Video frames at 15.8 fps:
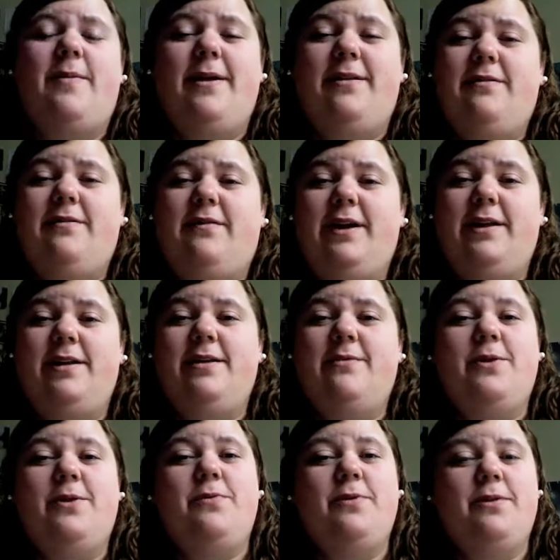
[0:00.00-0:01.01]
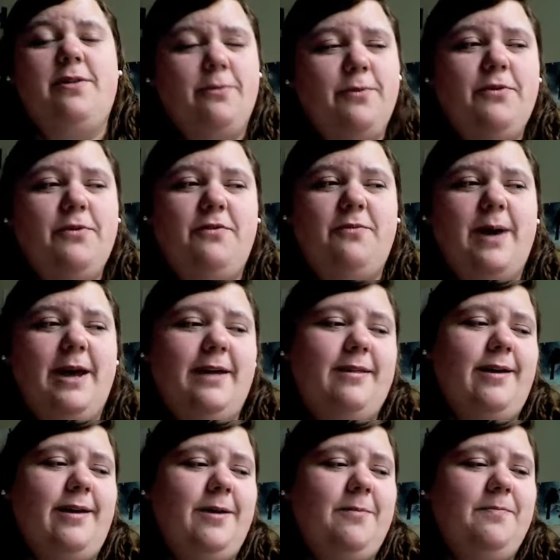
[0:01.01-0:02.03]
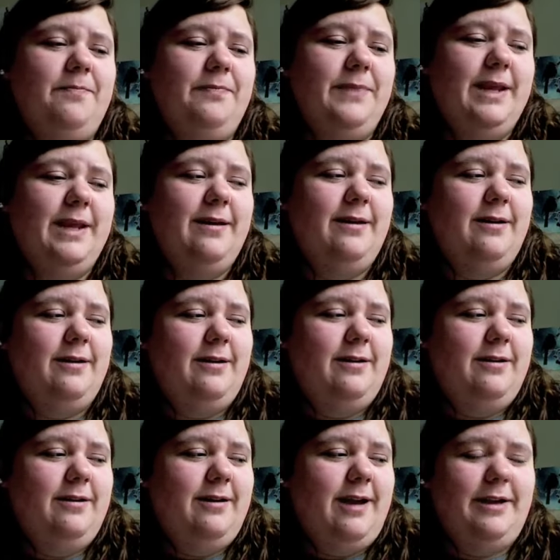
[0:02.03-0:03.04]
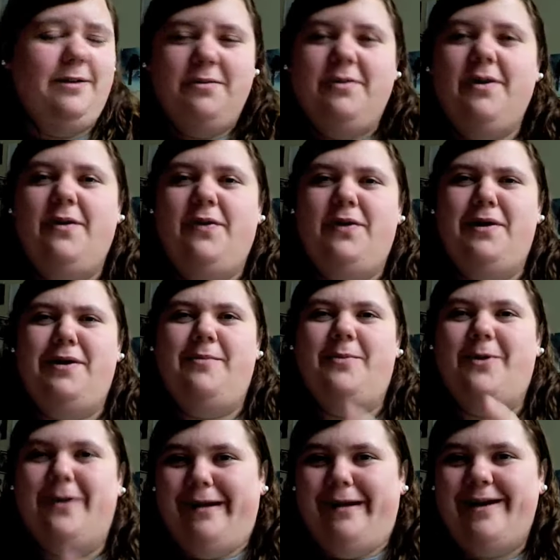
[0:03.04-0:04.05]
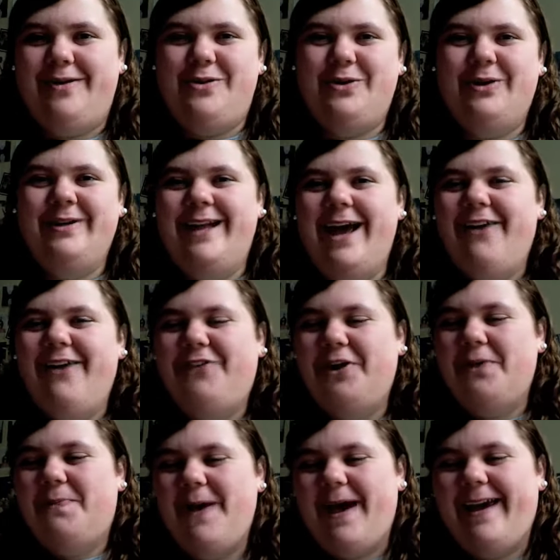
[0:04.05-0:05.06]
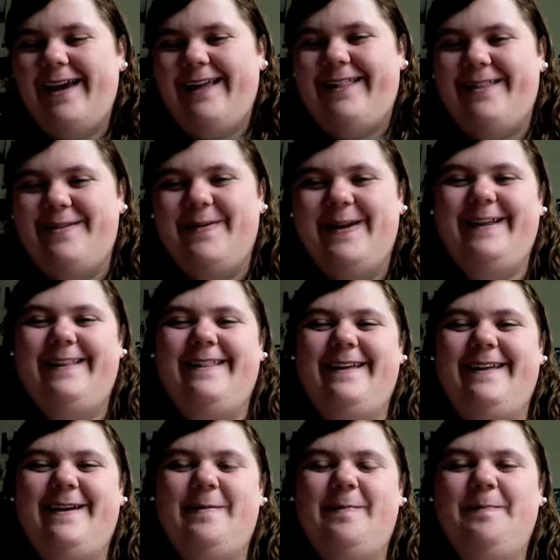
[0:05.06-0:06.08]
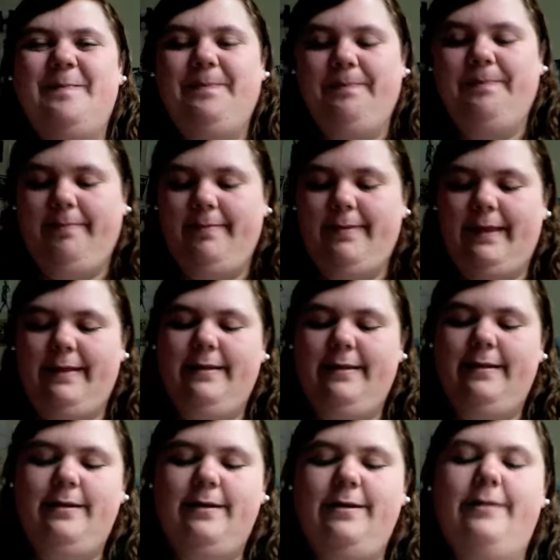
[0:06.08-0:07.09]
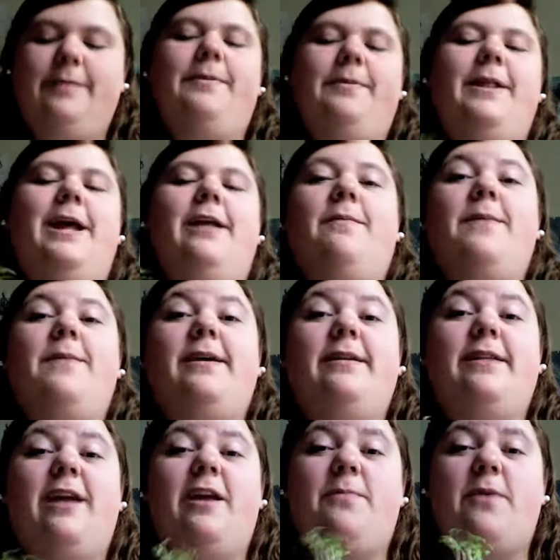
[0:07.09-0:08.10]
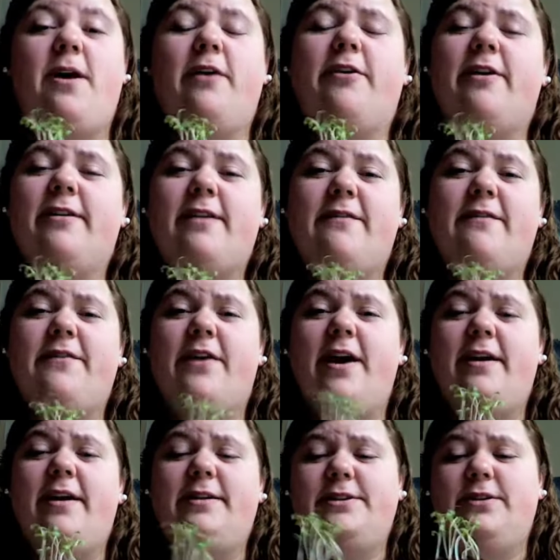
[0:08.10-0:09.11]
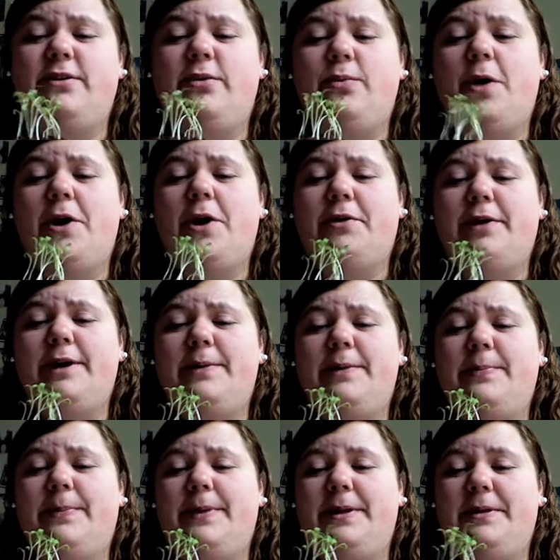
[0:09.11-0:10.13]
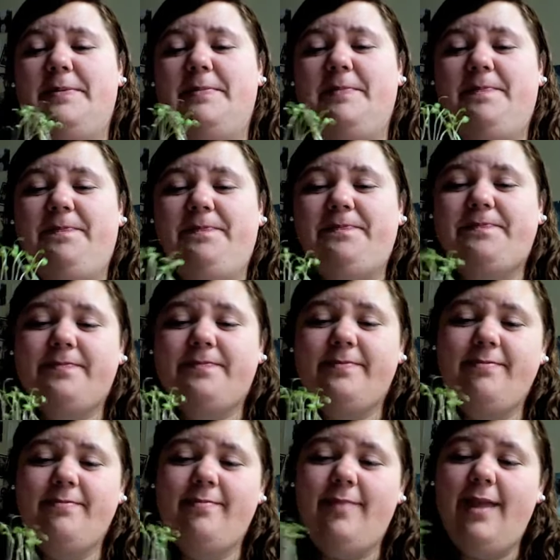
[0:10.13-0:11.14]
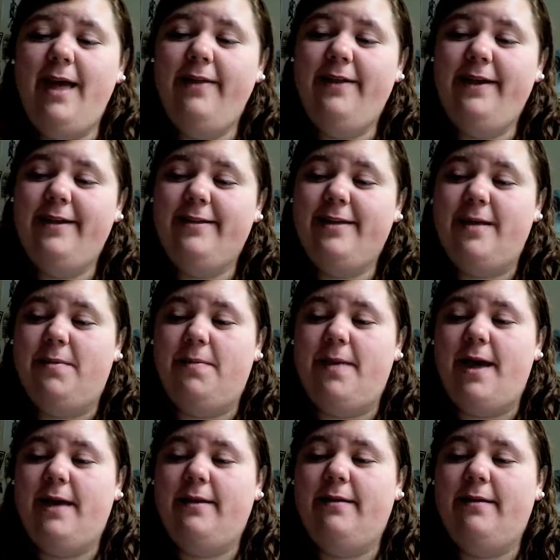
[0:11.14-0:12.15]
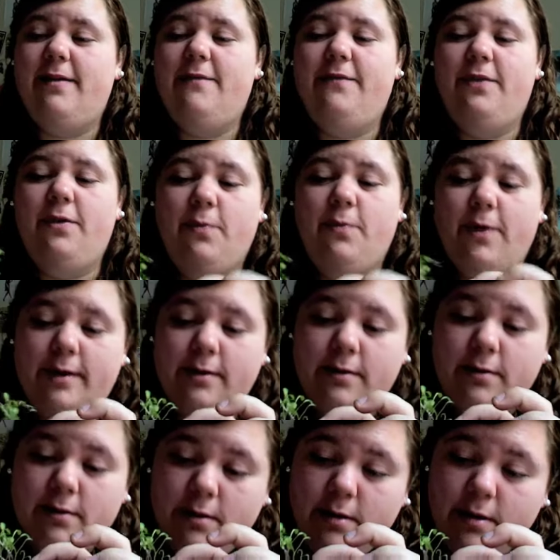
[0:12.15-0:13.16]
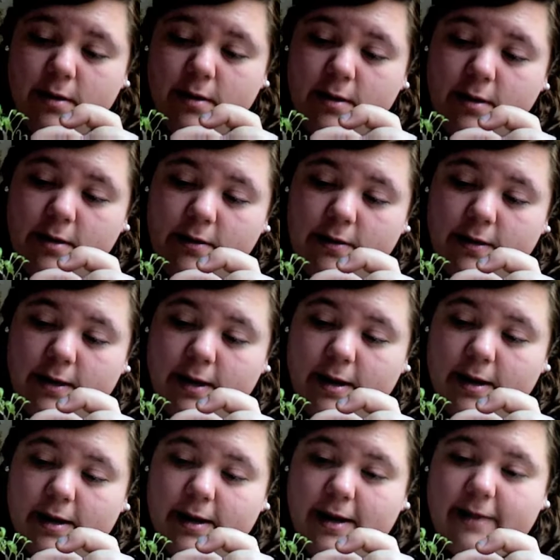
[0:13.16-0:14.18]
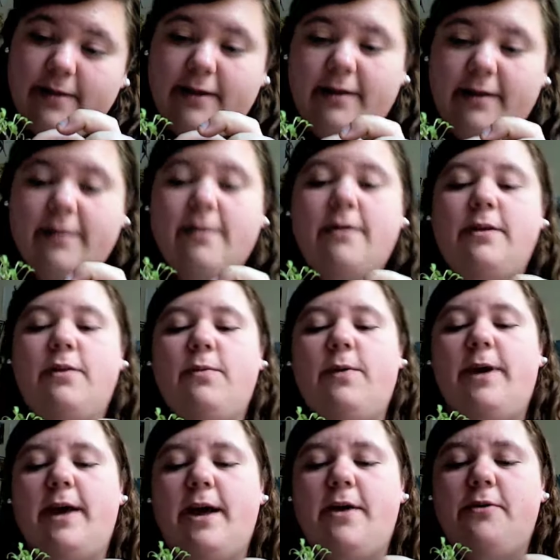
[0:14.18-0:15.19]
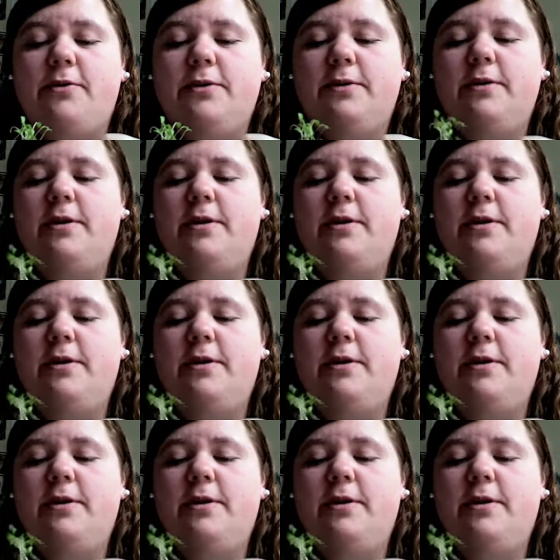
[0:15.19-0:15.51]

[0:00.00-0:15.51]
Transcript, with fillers: Pennsylvania, which was the root of my thing. I don't go there anymore. I shouldn't have to pay them anything. The plant's making nice progress. I forgot to water it, but I think it's coming back, except for this one that I think is on its way out.